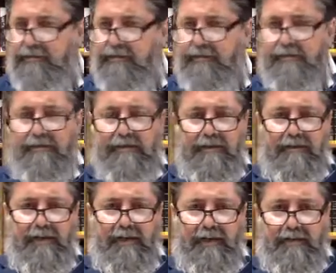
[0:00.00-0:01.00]
through
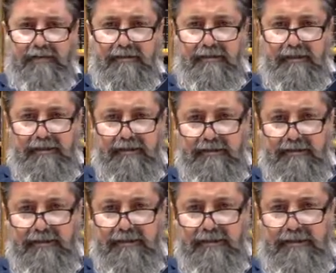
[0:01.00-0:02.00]
trillions of
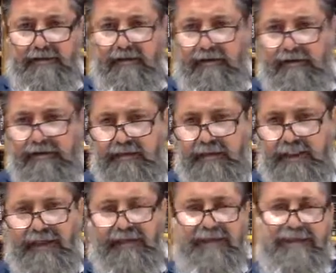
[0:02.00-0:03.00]
years and stars and
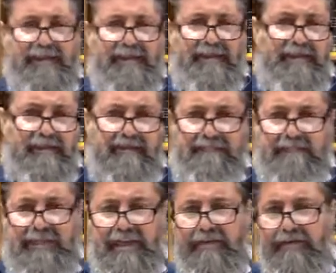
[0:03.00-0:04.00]
galaxies, and
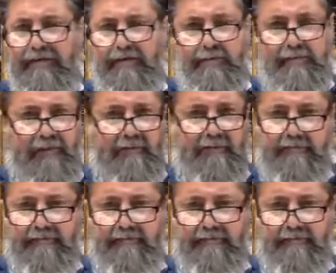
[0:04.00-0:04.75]
nothing, no problem.